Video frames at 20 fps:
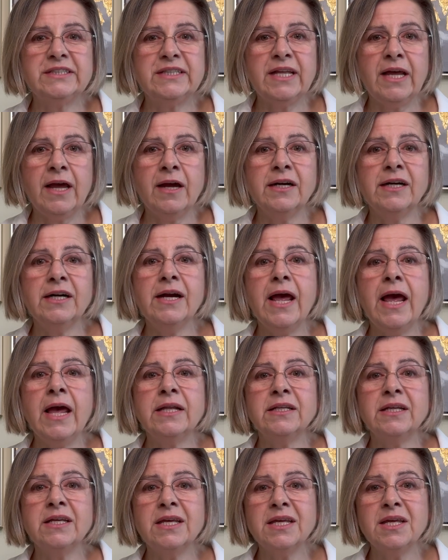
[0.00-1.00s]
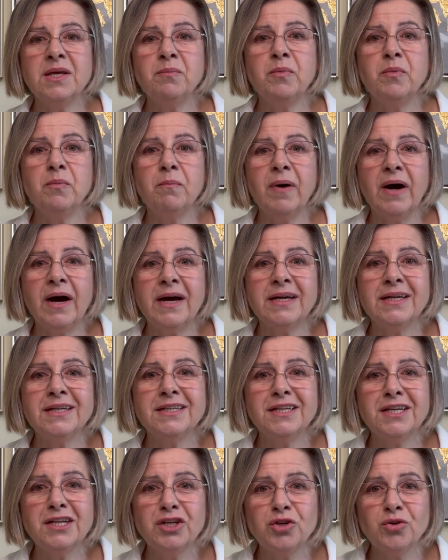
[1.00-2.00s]
there and keep
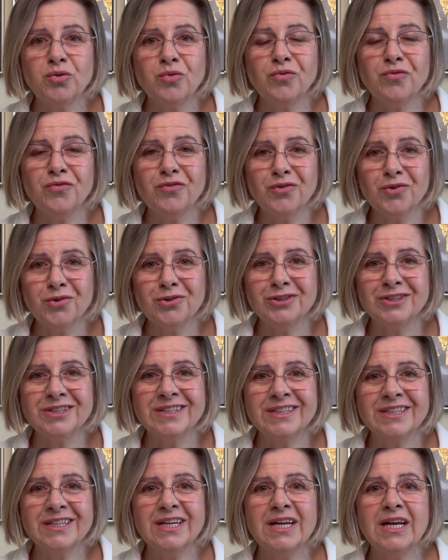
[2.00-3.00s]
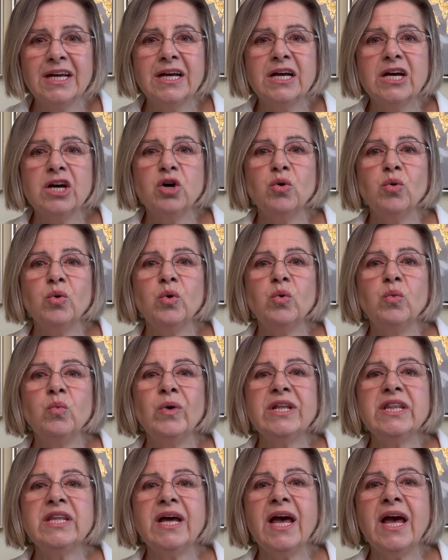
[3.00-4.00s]
buying new food.
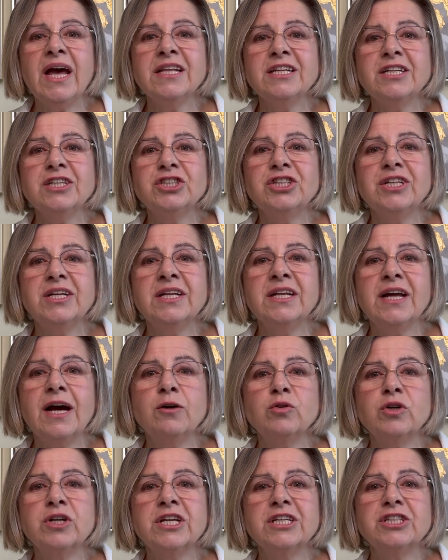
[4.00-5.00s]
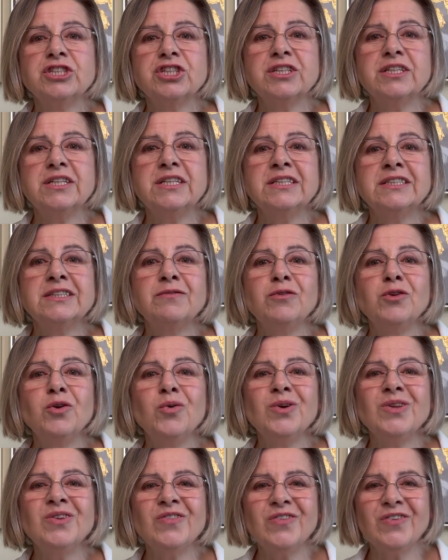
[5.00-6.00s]
When the energy in our kitchen is
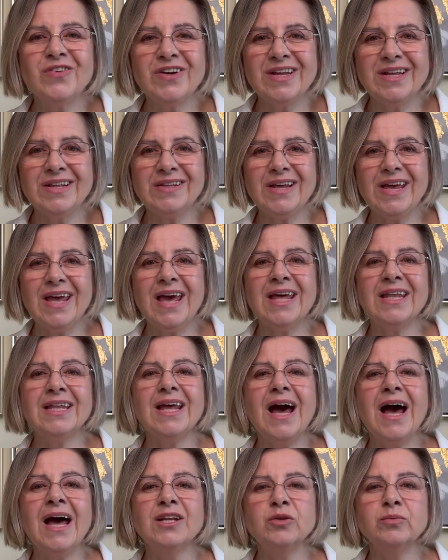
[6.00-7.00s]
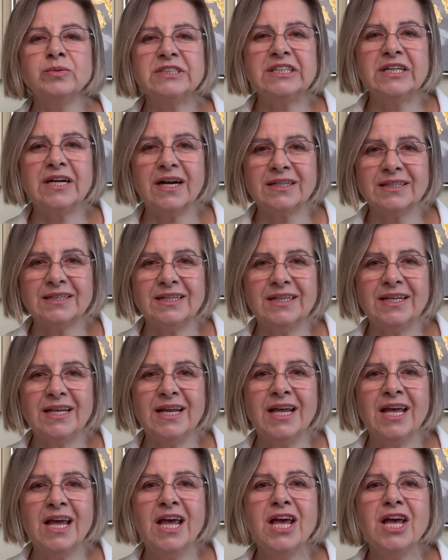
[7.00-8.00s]
flowing freely and
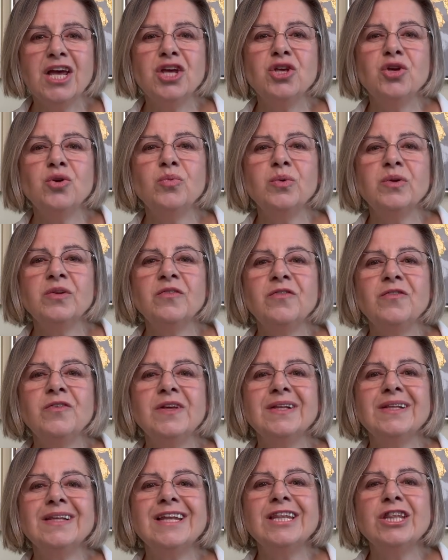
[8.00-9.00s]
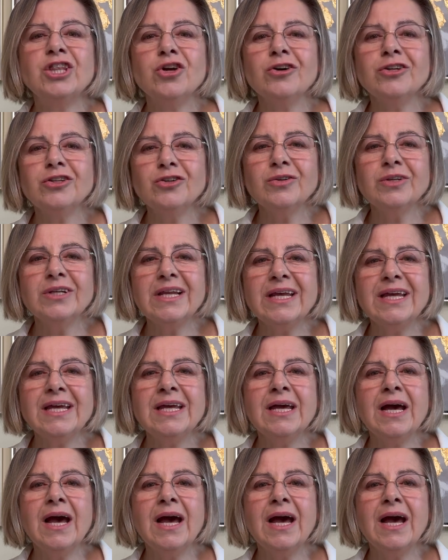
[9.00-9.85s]
unobstructedly, you will feel not only